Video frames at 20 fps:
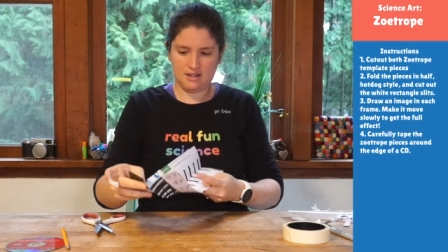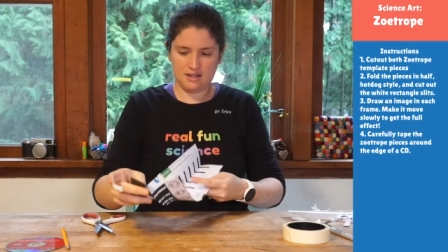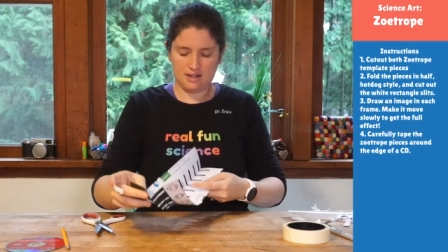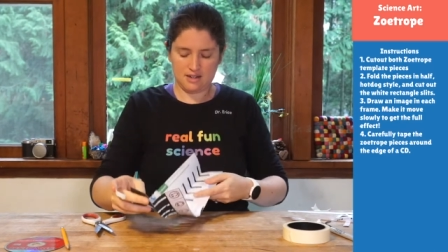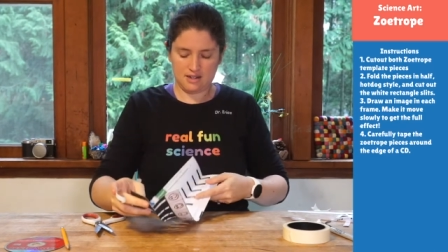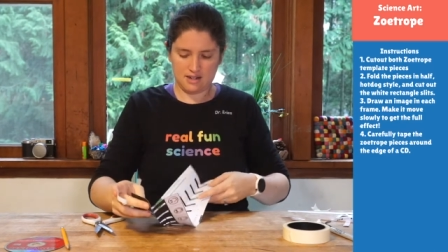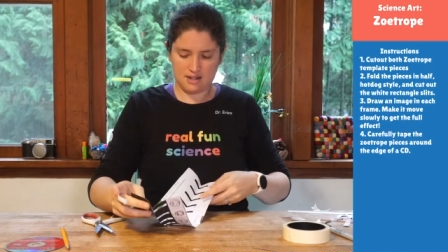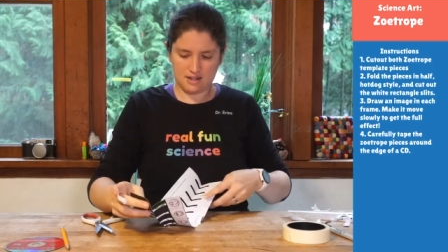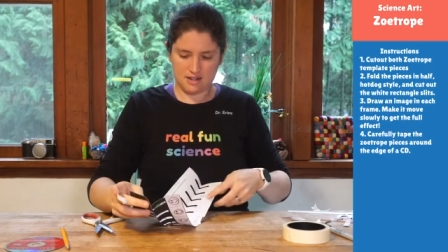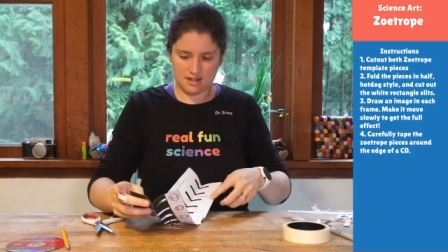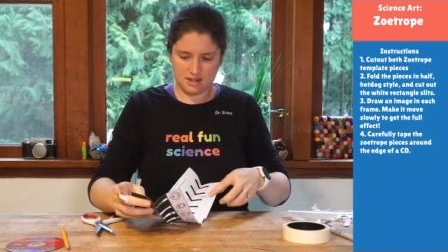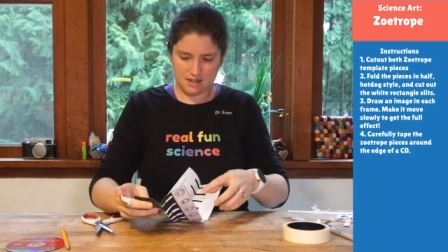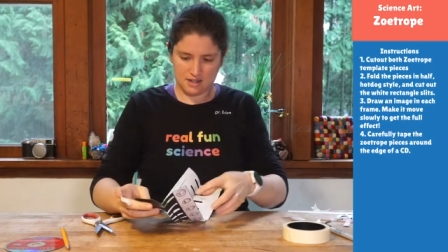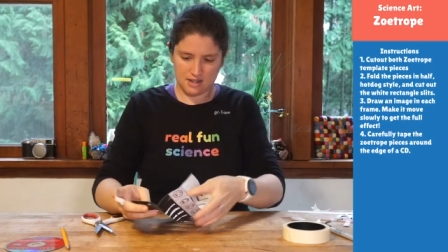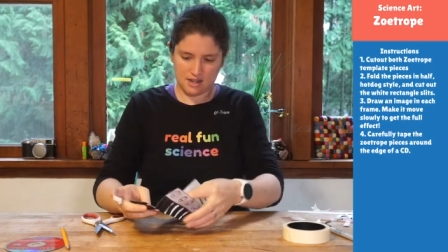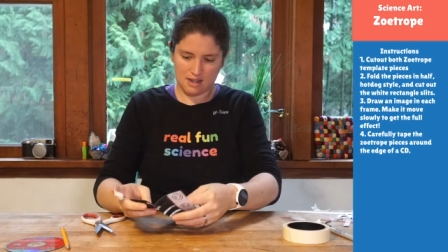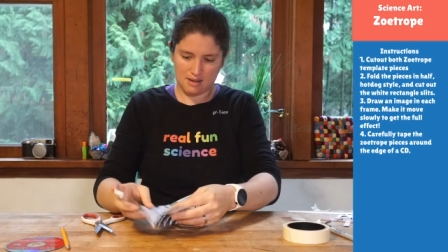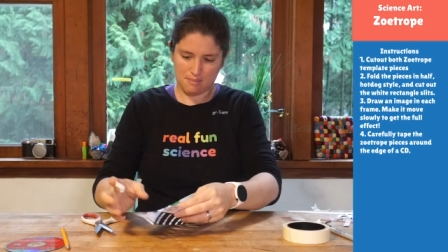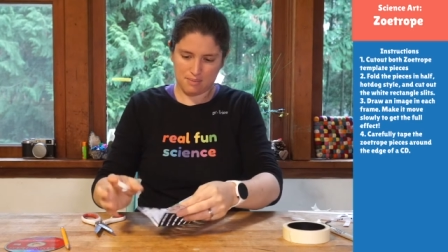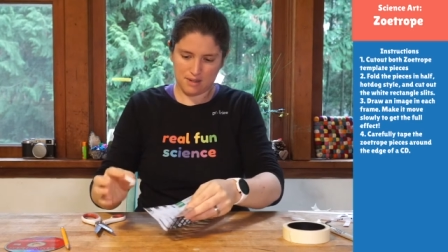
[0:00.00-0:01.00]
and
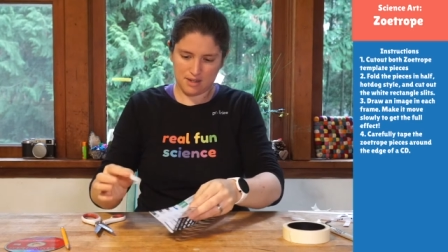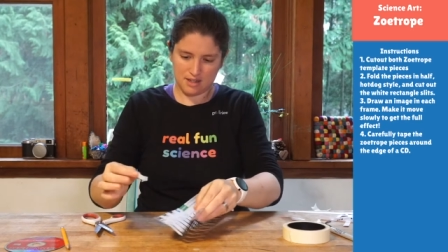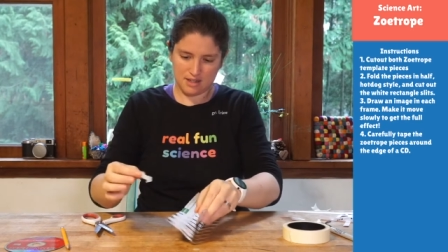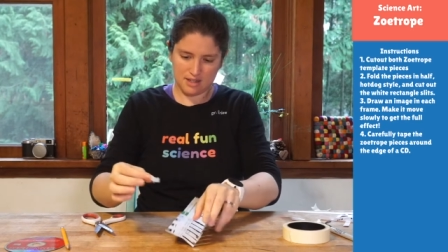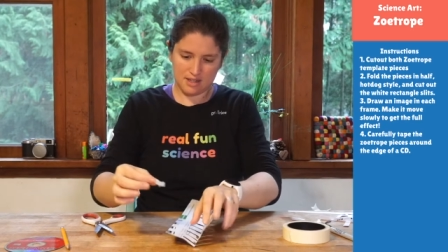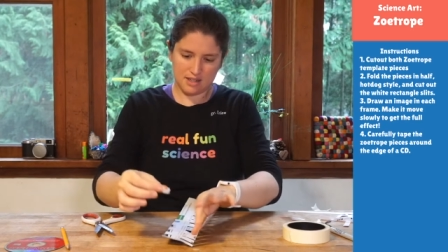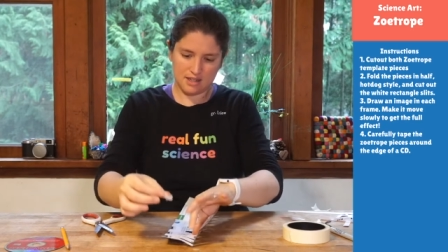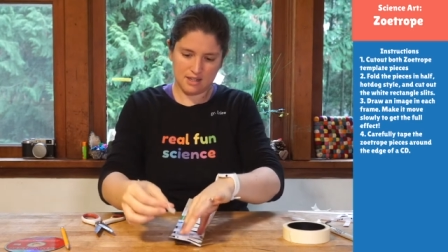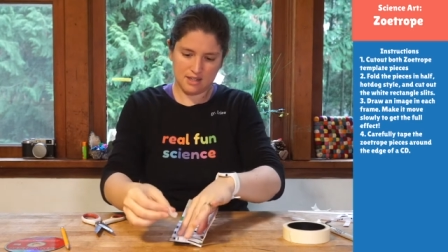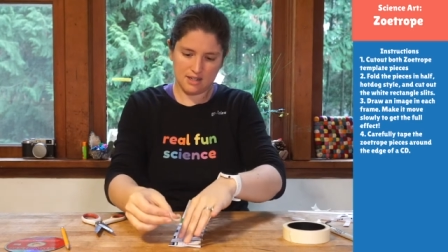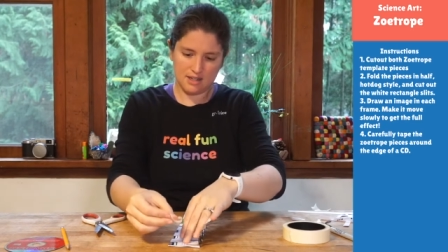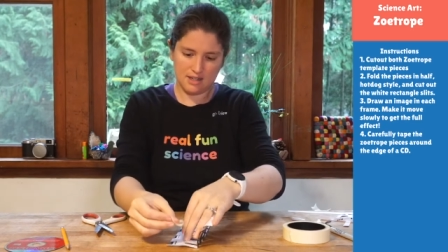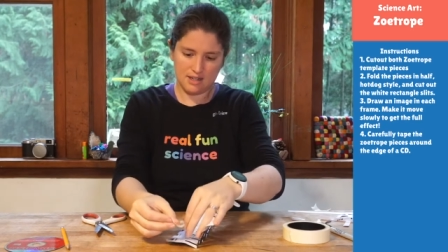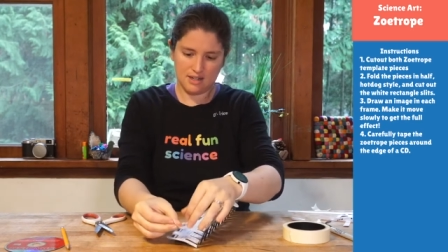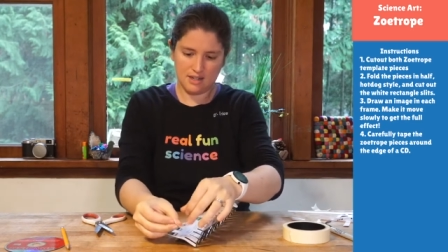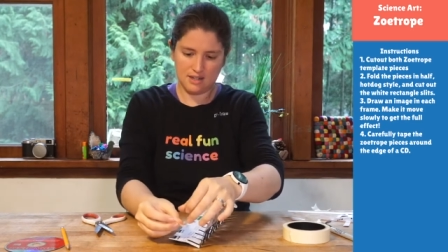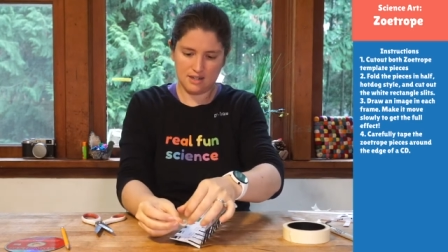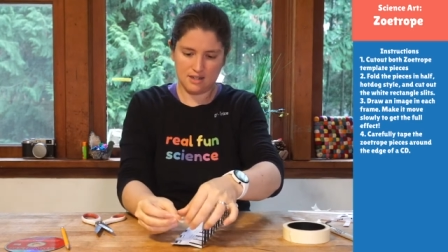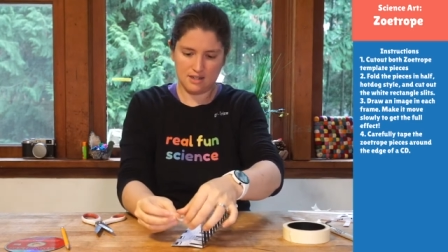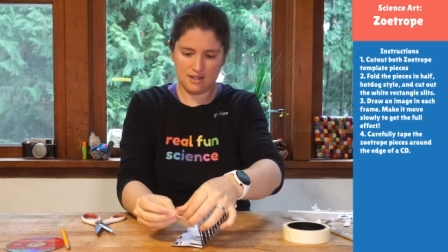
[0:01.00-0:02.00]
tape it
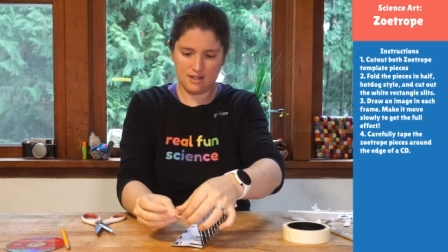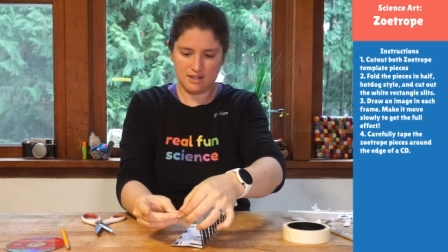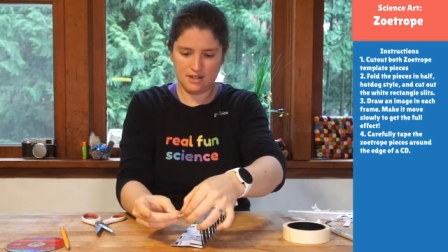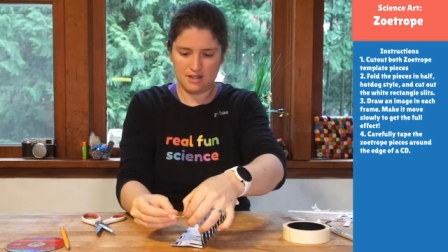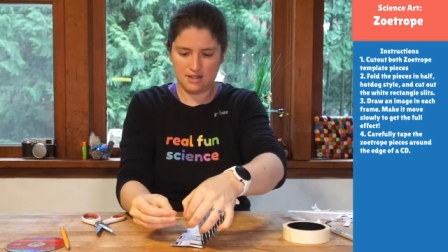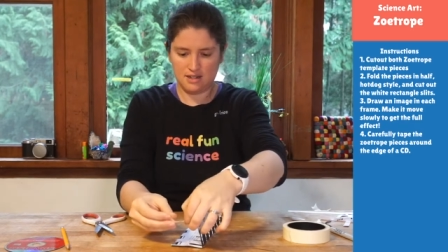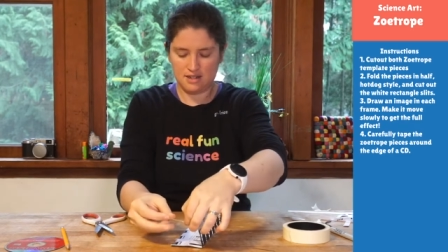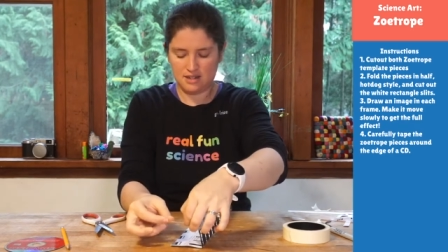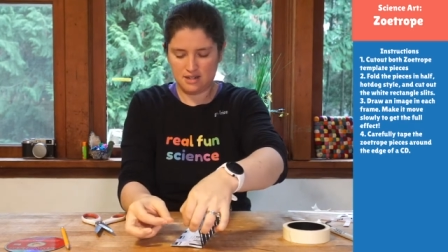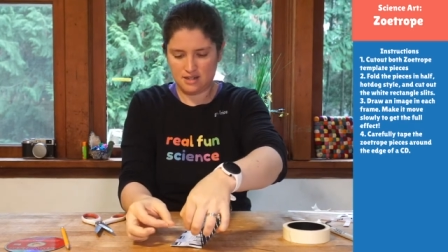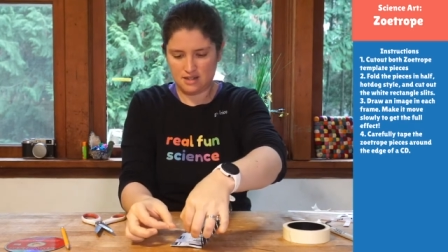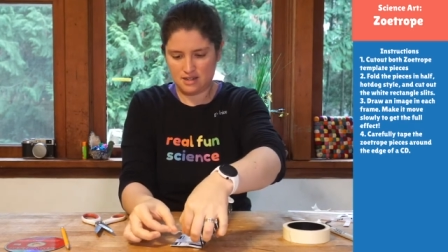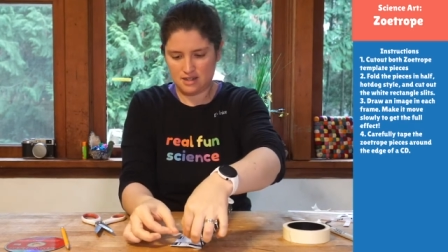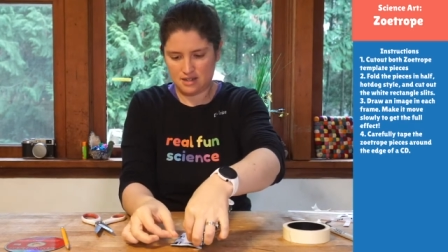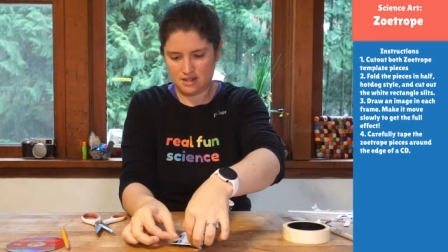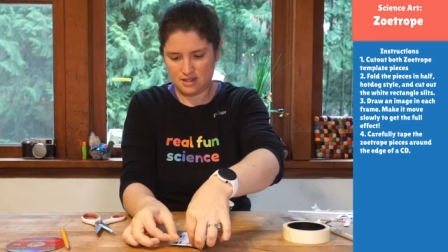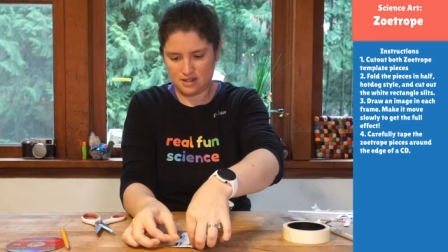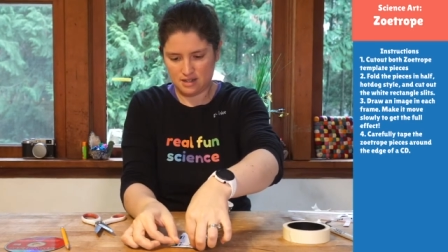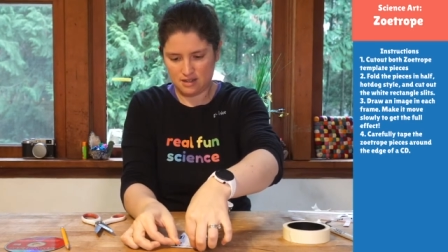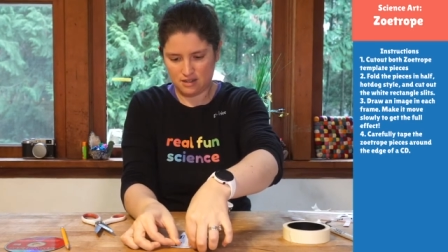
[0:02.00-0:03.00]

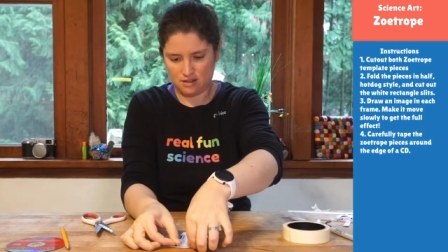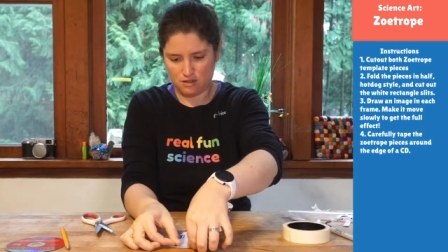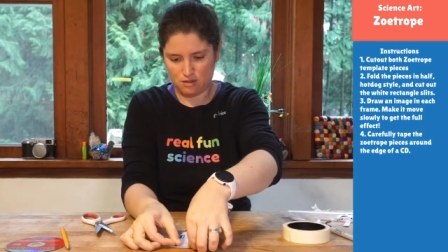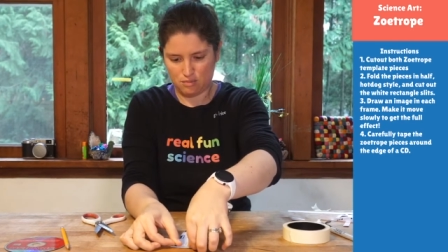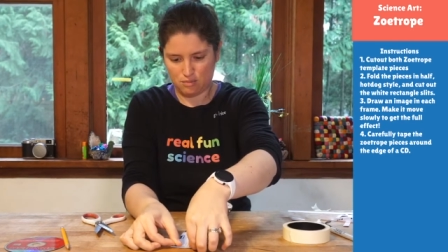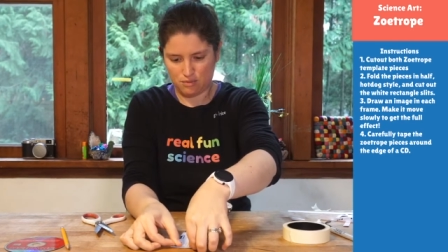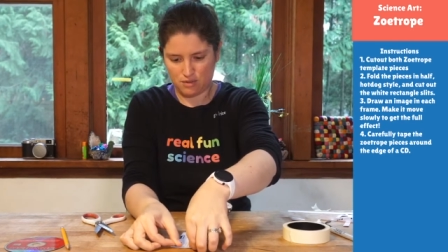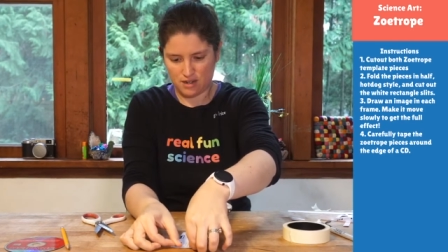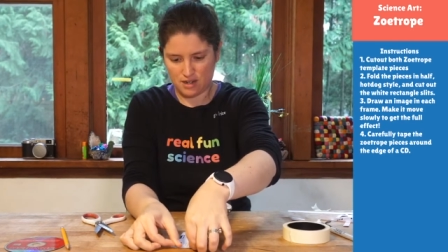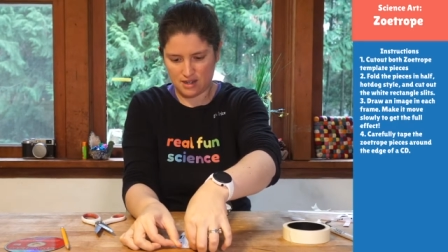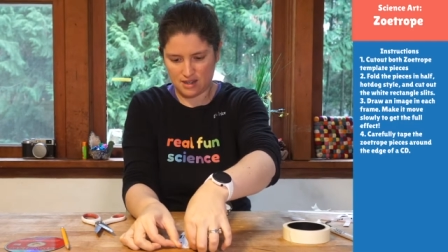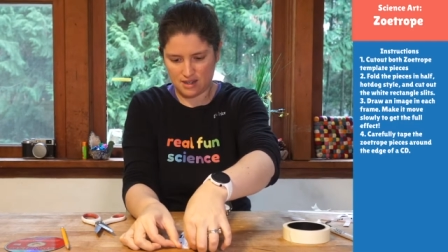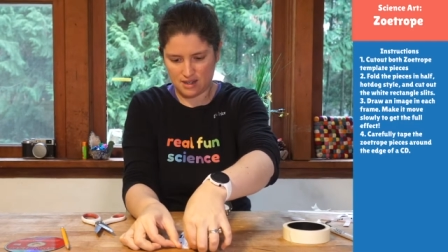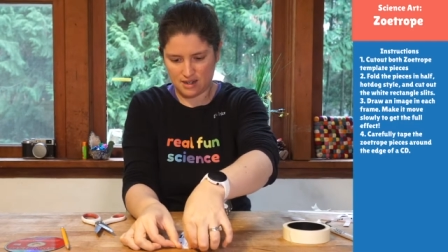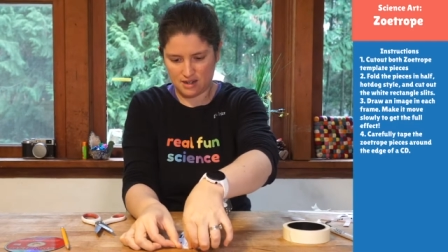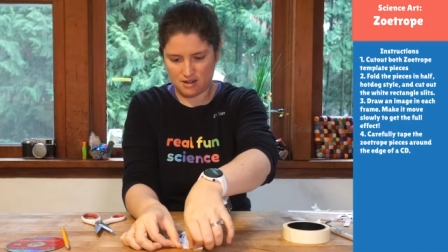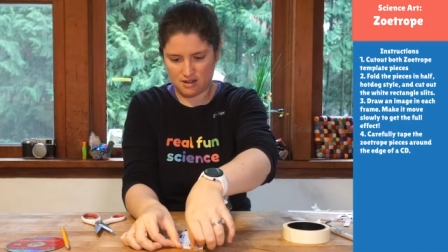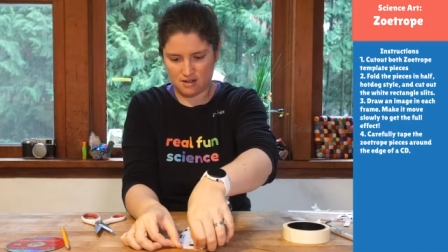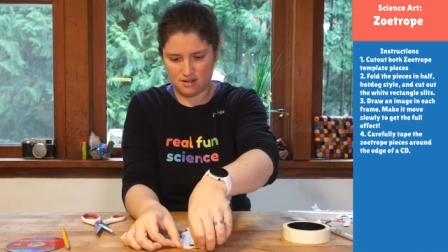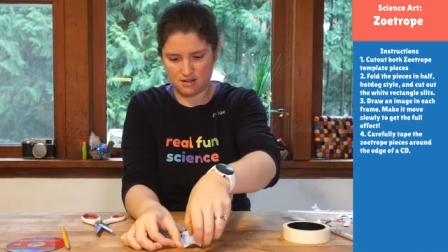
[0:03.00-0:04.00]
in the loop right
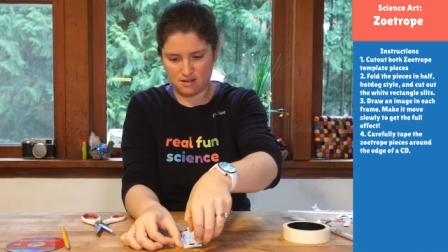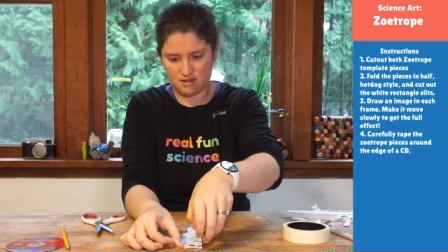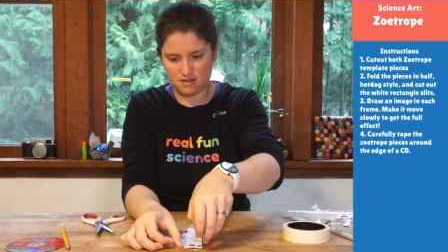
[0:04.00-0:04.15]
there.